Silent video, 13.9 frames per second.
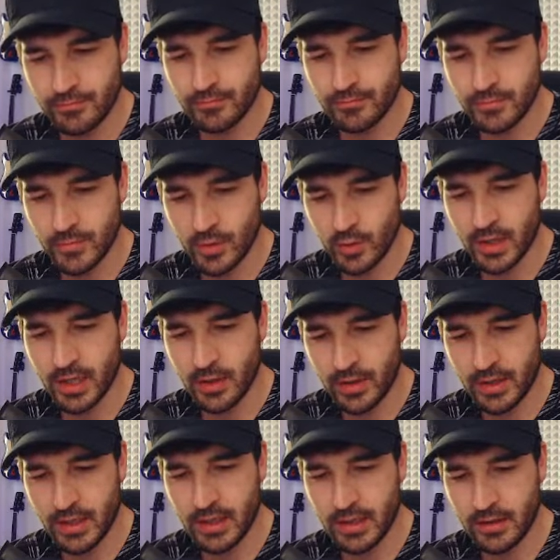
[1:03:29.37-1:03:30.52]

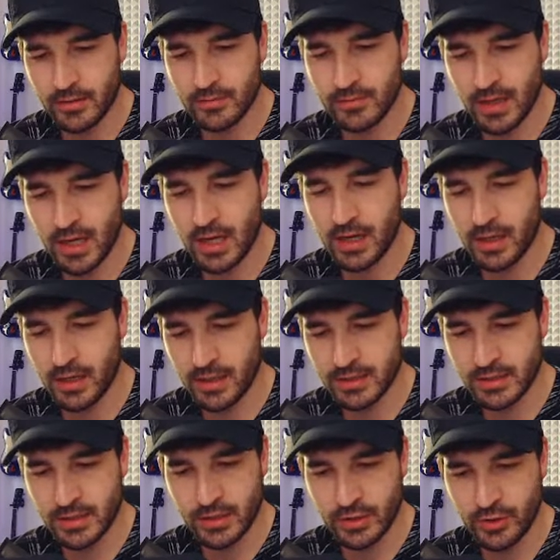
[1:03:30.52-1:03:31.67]
Okay. Hi, I
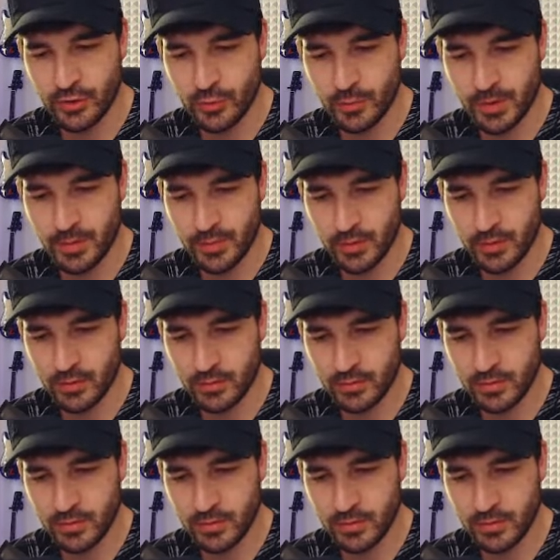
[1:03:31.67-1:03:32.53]
see new people.